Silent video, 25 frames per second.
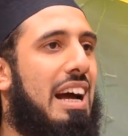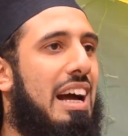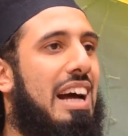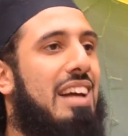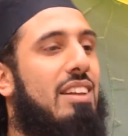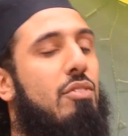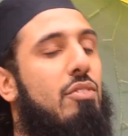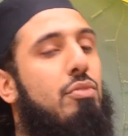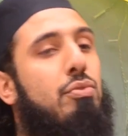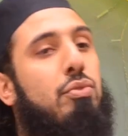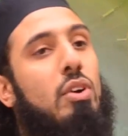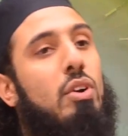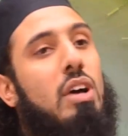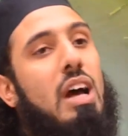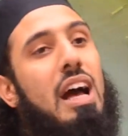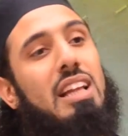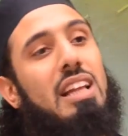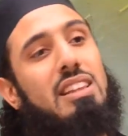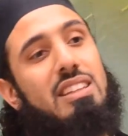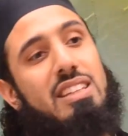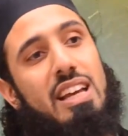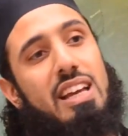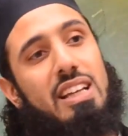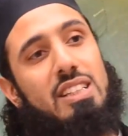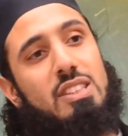
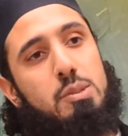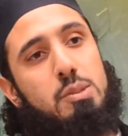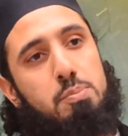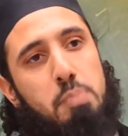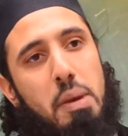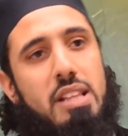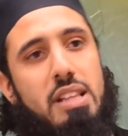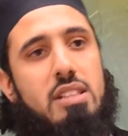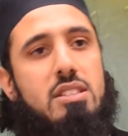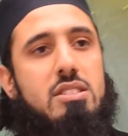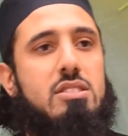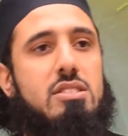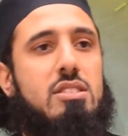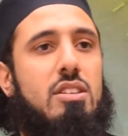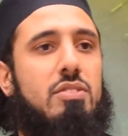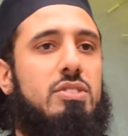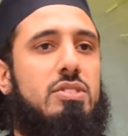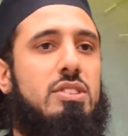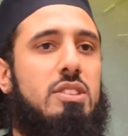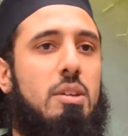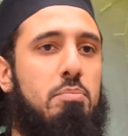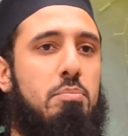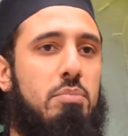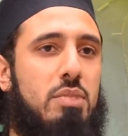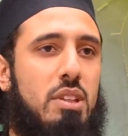at the expense of
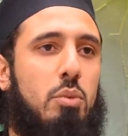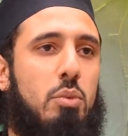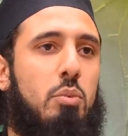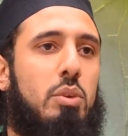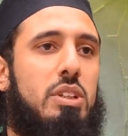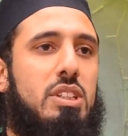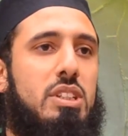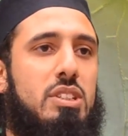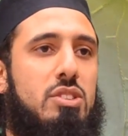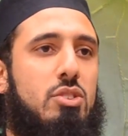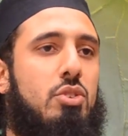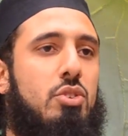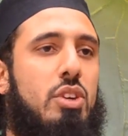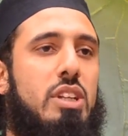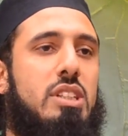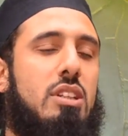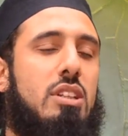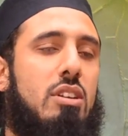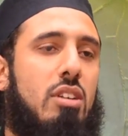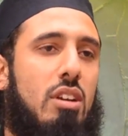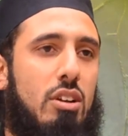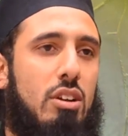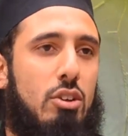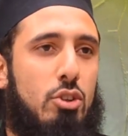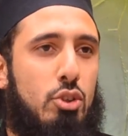something which is
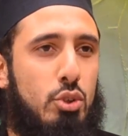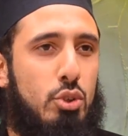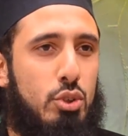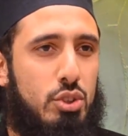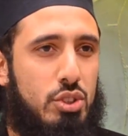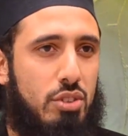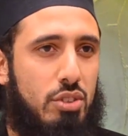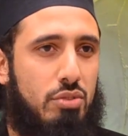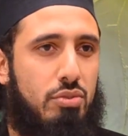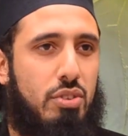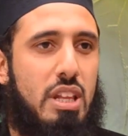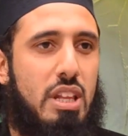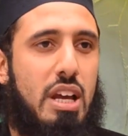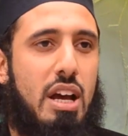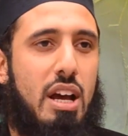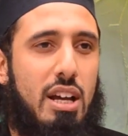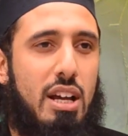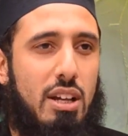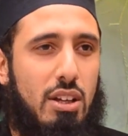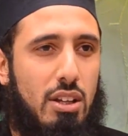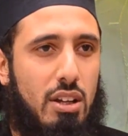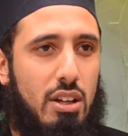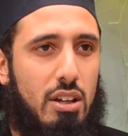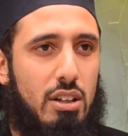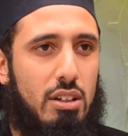critical and crucial for their
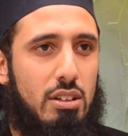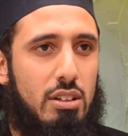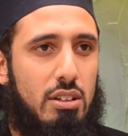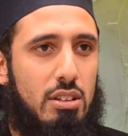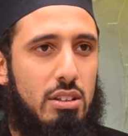akhirah.